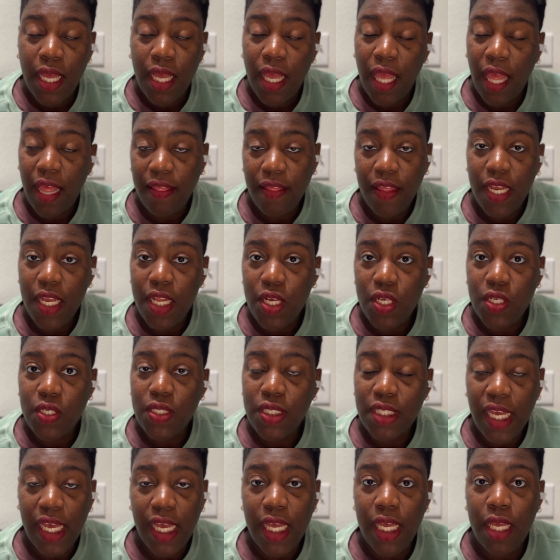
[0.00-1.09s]
And then he'll
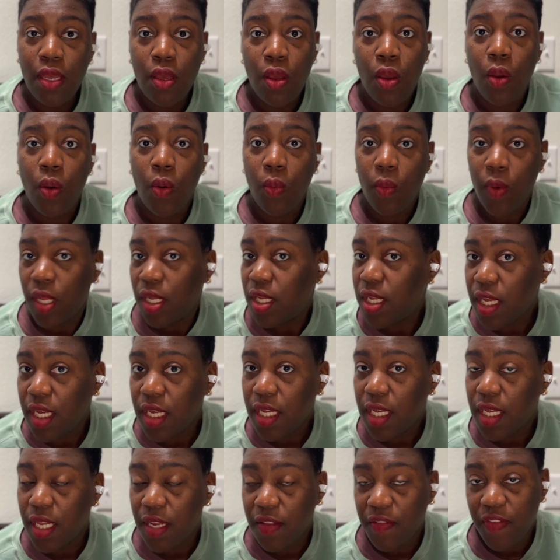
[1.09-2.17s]
say, well done,
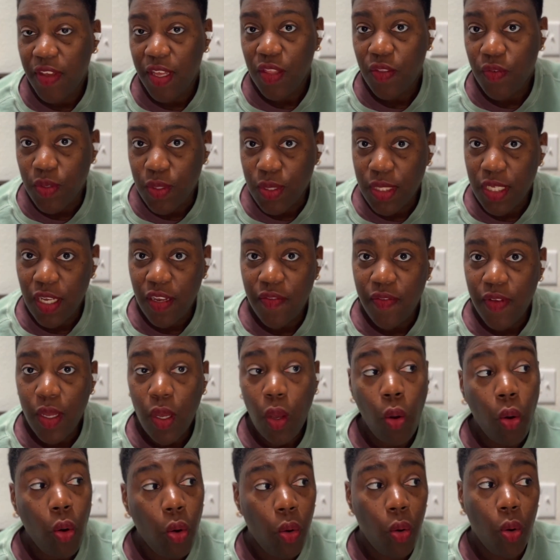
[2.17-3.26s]
good and faithful servant.
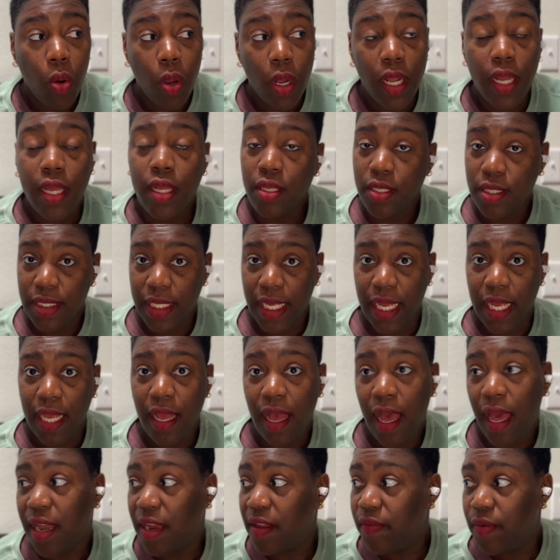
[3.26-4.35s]
Or he'll say,
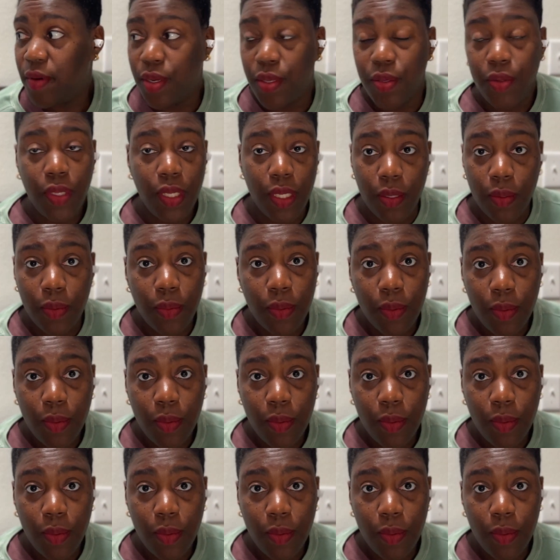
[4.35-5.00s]
I never knew you.